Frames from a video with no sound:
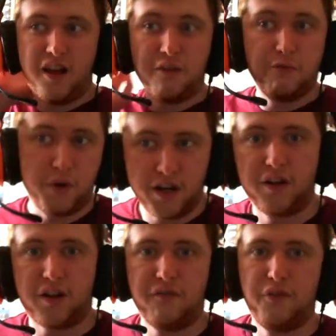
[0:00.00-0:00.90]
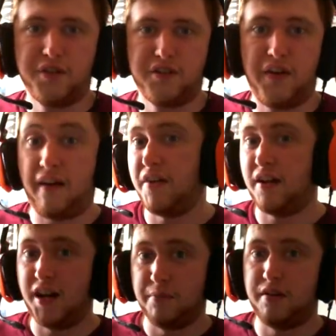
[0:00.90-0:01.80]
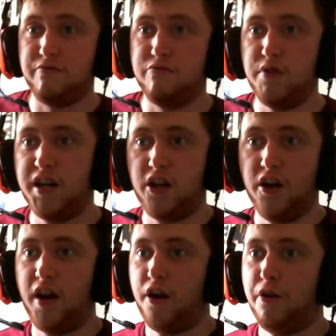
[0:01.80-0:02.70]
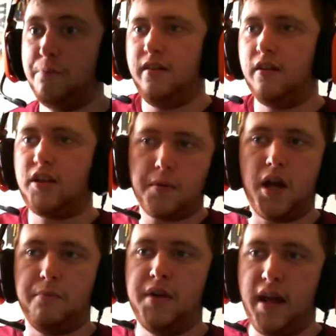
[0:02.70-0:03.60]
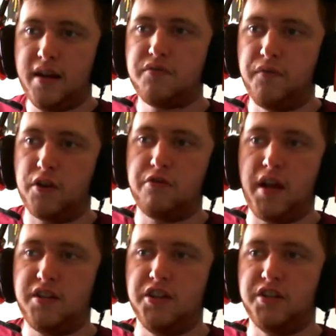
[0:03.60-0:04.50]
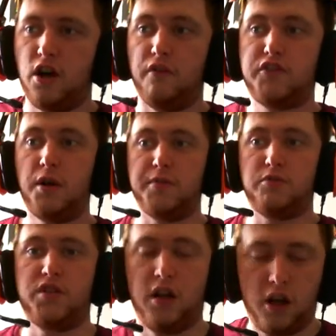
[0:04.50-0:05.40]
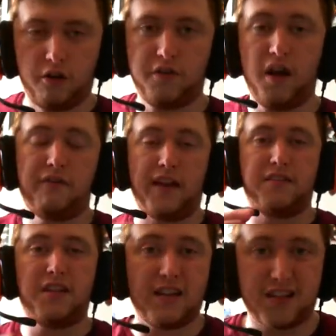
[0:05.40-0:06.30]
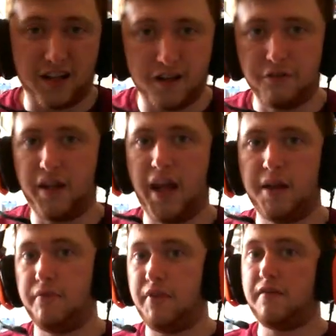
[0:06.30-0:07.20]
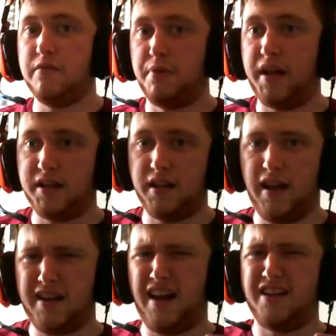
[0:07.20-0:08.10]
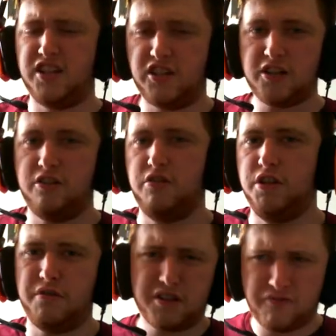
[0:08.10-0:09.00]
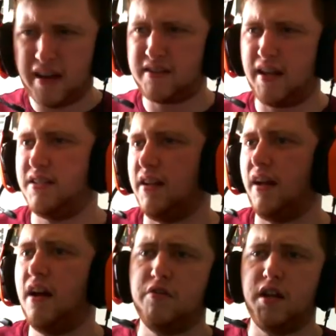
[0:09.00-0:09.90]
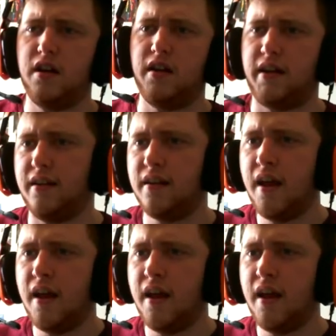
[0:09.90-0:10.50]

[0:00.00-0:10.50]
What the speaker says: Really looking forward to that. They're going to be really good, I hope. Coming up next from the creators of Thomas Was Alone, a fantastic little game. If you haven't played it yet, I suggest you do. It's fantastic. I really like it.